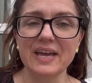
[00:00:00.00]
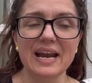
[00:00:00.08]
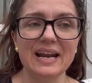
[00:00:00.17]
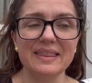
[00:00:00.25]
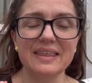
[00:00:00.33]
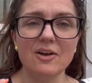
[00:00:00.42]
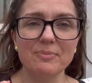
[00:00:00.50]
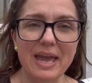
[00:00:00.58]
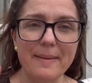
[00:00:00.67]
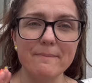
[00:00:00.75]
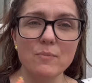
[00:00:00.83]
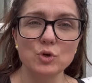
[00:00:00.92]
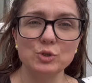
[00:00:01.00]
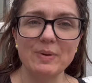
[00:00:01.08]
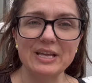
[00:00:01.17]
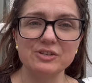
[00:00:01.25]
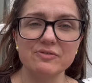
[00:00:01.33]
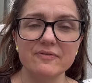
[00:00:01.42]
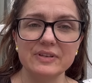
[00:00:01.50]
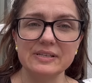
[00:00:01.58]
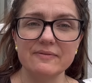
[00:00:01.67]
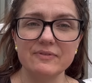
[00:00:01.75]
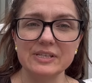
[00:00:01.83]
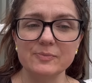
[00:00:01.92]
And I think I'm getting much better at
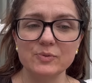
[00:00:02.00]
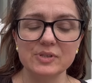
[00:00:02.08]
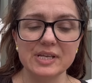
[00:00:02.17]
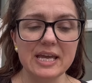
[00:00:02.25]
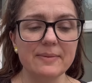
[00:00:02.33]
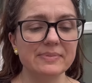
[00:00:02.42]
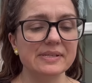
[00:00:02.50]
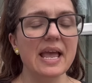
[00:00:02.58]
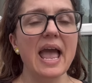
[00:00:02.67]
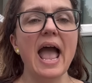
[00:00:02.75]
invisible zips.